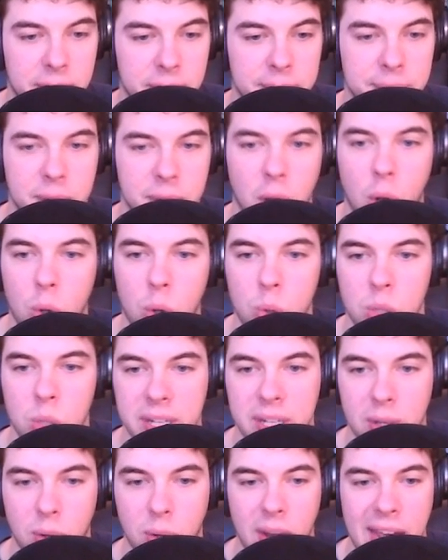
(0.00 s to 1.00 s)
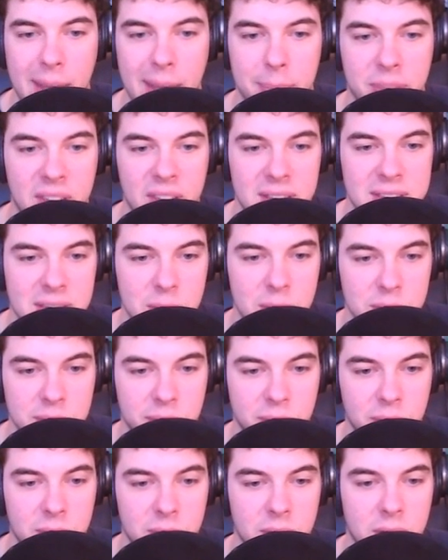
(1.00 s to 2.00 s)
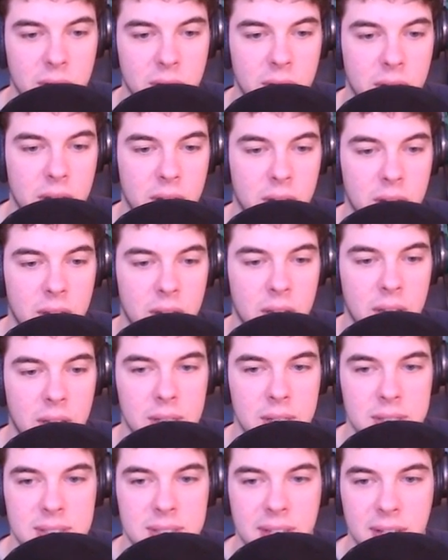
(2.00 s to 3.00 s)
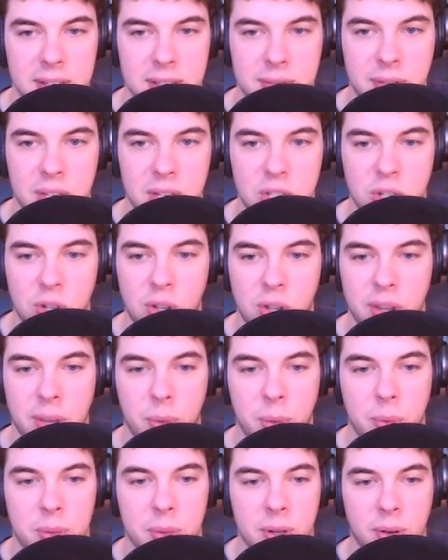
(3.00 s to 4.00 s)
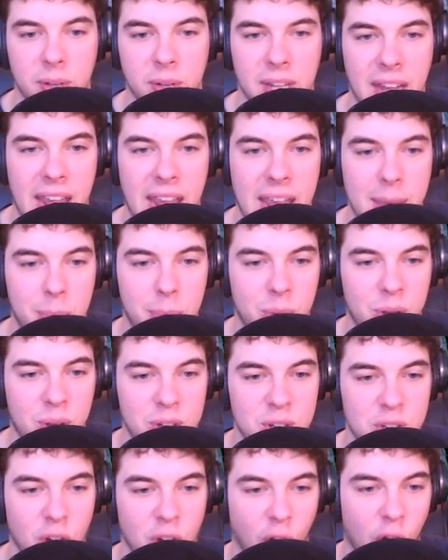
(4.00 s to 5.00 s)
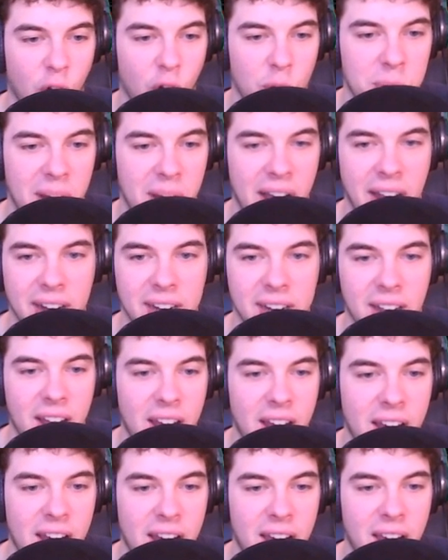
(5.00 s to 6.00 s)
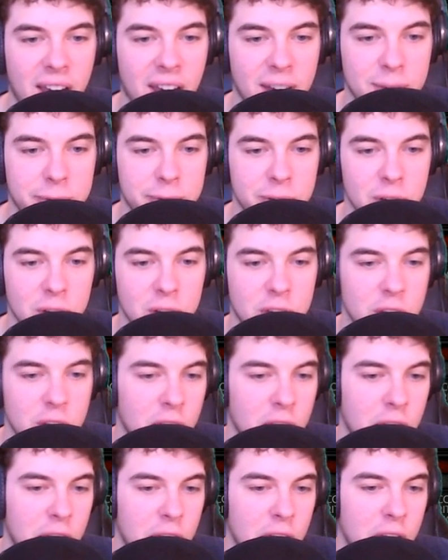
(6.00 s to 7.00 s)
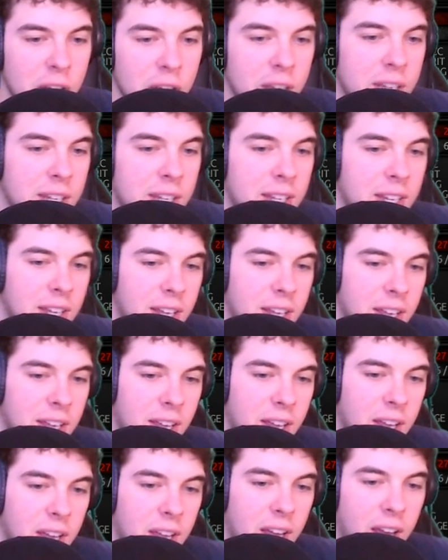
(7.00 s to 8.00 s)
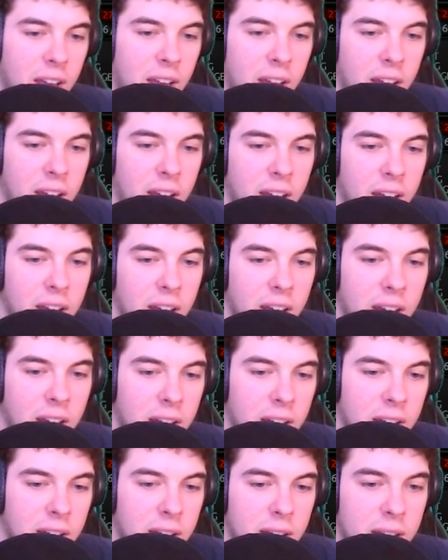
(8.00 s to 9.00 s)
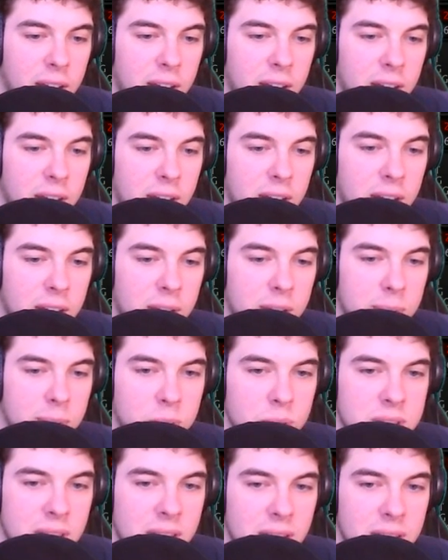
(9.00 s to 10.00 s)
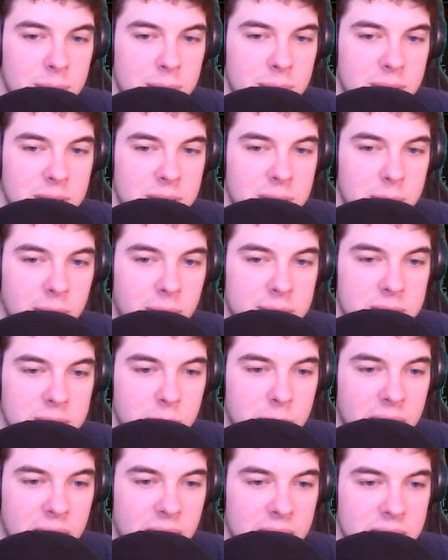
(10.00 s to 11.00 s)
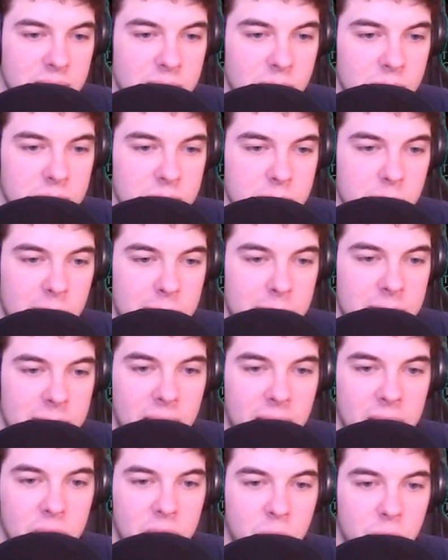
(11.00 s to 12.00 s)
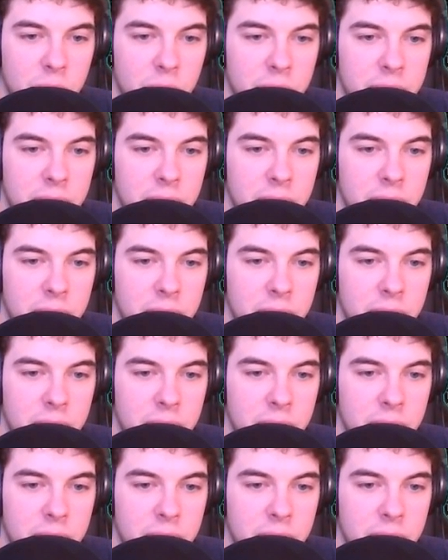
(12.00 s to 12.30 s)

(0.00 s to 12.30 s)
Holy crap. That's useful. Zealous Vigil. That way we don't get ambushed. Oh, my God, Vicky. Mortality debuffs, nobody has those. Maybe I could.